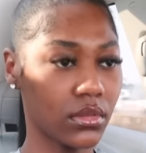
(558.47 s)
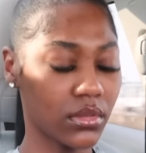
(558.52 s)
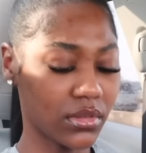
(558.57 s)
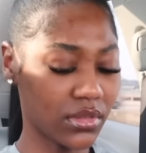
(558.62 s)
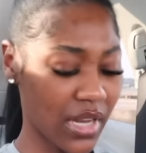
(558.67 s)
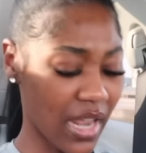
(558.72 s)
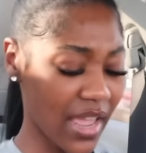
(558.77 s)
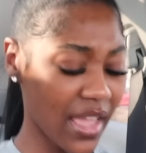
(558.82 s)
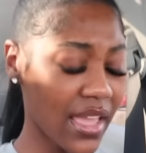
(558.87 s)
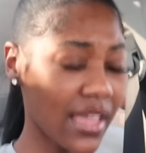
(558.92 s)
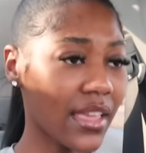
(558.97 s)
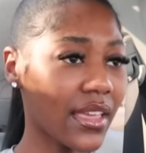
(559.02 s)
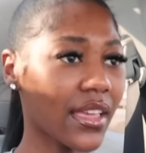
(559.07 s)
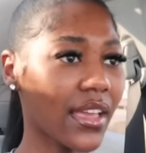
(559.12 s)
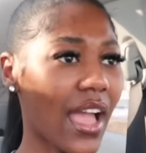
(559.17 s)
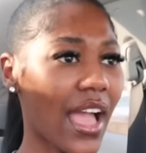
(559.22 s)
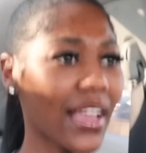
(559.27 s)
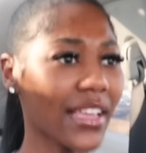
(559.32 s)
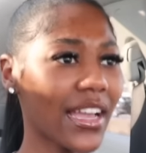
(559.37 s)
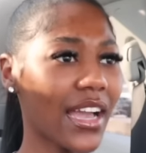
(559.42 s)
Dang,
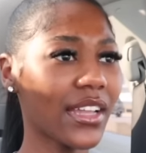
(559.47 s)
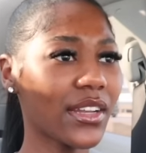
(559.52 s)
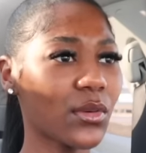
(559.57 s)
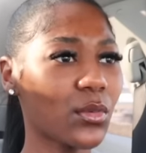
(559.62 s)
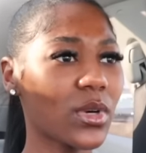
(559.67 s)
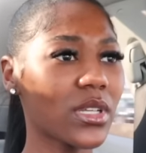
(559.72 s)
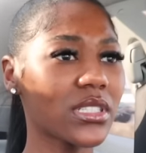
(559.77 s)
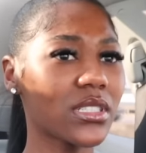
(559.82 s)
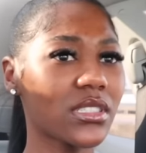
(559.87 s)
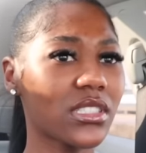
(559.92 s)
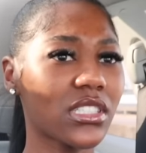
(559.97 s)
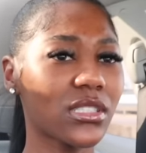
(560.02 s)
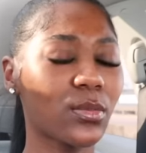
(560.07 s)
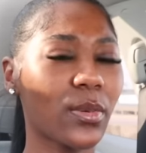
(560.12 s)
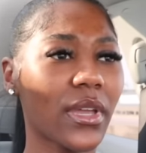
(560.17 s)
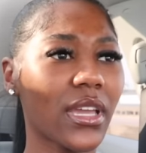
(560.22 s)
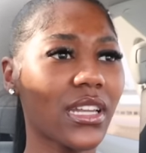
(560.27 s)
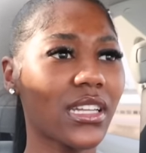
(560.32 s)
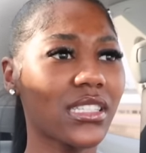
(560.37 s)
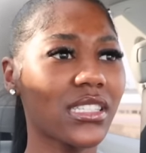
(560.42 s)
I kind of wasn't just
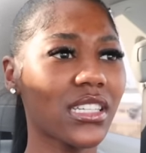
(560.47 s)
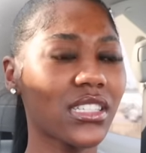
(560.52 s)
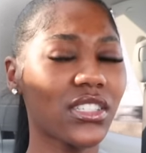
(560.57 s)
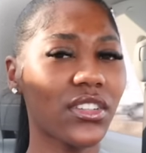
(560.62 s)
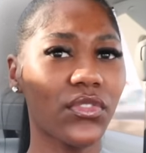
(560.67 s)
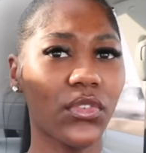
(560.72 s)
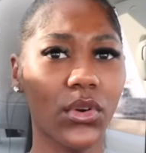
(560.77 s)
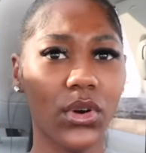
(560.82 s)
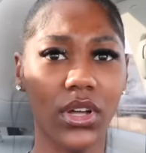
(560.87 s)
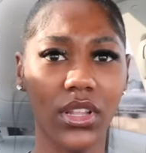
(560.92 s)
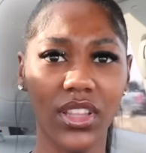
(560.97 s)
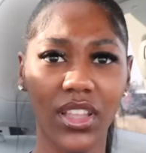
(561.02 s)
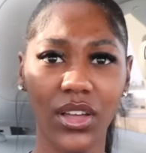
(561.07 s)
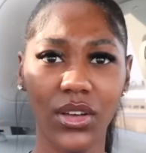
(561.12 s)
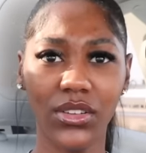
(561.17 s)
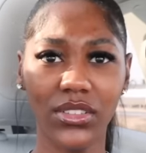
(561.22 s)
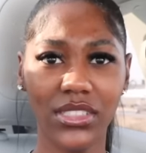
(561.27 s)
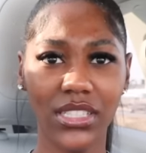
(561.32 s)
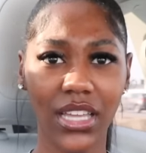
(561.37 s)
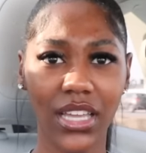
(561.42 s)
paying attention for a
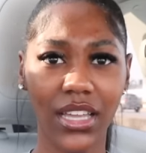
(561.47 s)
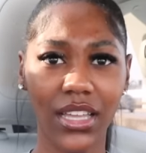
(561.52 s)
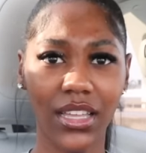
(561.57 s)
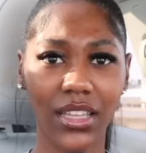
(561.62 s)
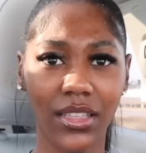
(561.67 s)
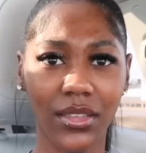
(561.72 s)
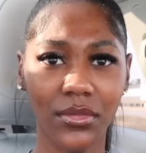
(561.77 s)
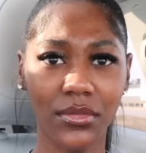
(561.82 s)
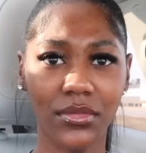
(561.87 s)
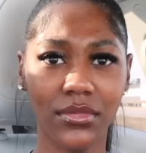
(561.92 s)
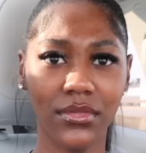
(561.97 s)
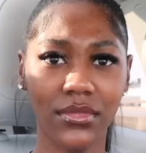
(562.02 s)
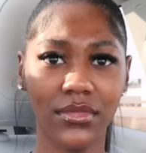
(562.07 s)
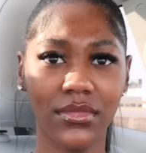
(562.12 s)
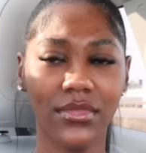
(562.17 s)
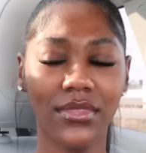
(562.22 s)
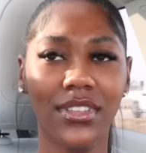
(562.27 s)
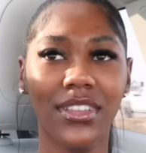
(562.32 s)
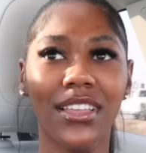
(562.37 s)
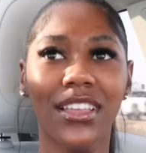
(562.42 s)
long
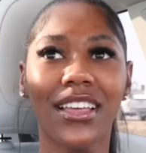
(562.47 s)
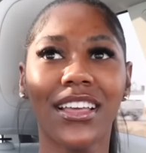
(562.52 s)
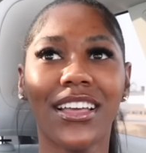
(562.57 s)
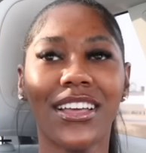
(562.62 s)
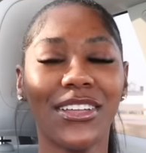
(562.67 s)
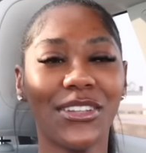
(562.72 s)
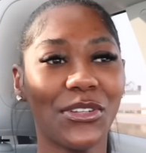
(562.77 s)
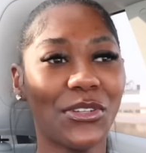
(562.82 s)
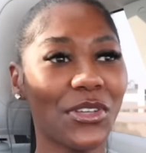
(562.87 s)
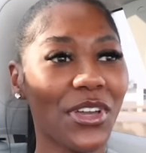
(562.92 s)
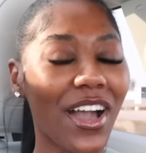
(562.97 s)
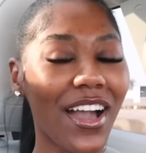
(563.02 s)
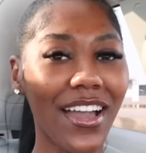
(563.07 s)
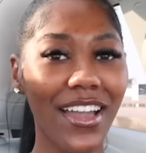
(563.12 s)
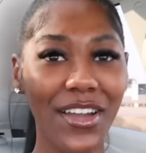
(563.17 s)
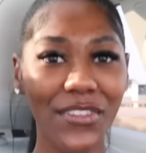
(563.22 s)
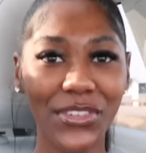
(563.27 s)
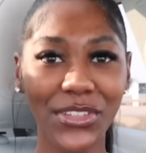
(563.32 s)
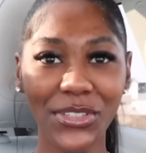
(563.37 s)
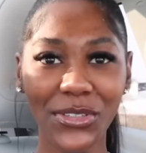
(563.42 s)
time. Do y'all
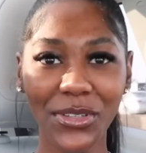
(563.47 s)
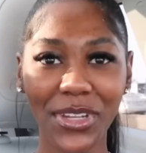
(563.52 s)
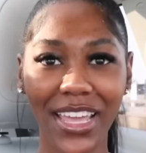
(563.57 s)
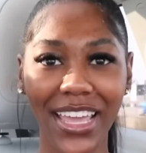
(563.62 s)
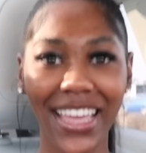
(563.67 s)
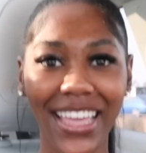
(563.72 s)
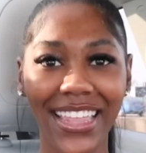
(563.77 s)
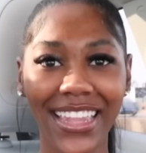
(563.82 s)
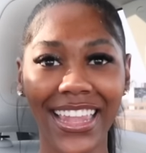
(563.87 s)
ever do that?